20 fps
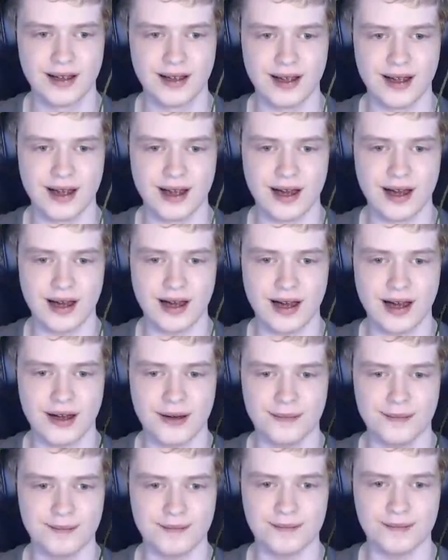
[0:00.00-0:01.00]

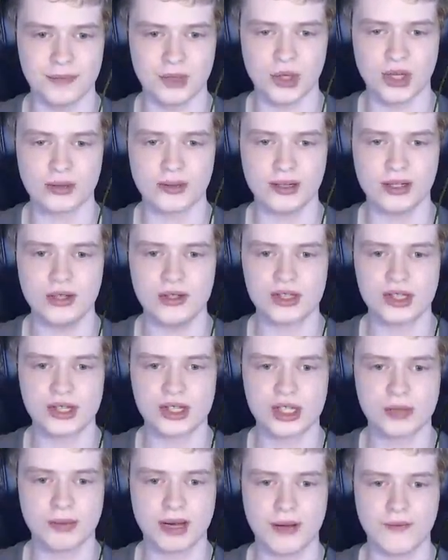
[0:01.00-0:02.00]
Um, no, I'm gonna use that
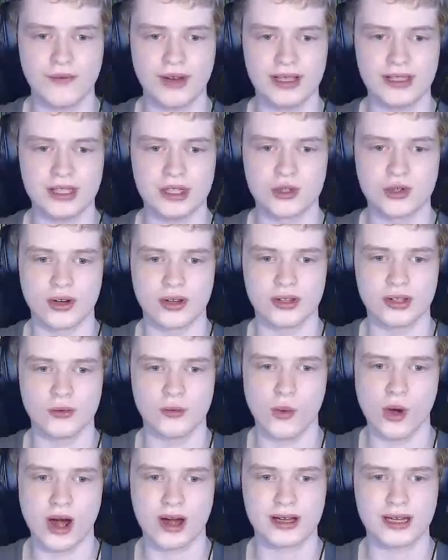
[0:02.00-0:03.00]
to my advantage. We don't have to
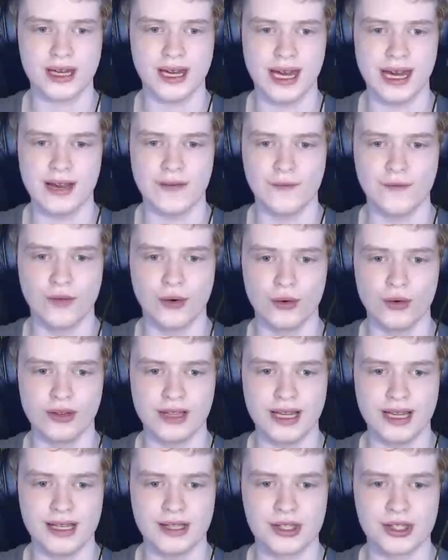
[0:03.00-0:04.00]
walk
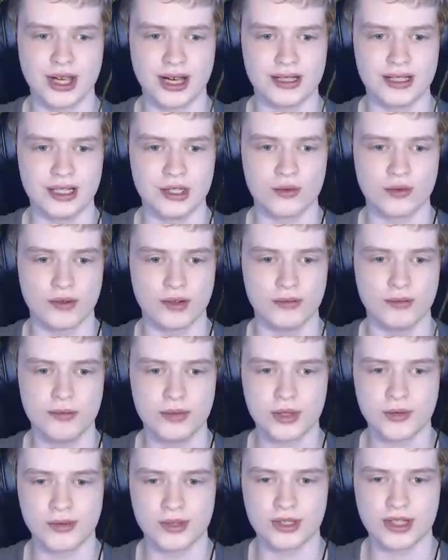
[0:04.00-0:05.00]
fully inside these
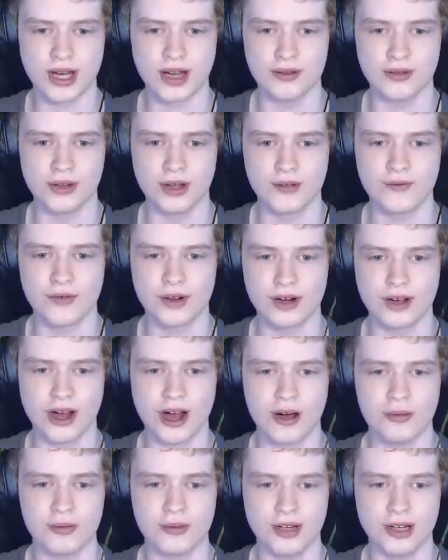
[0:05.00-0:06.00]
rooms. We just gotta look for
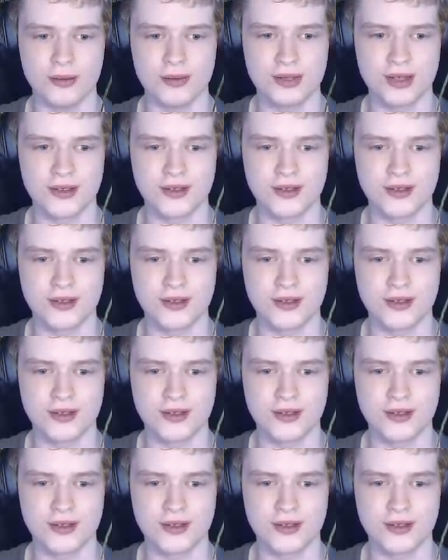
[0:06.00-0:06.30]
cobwebs.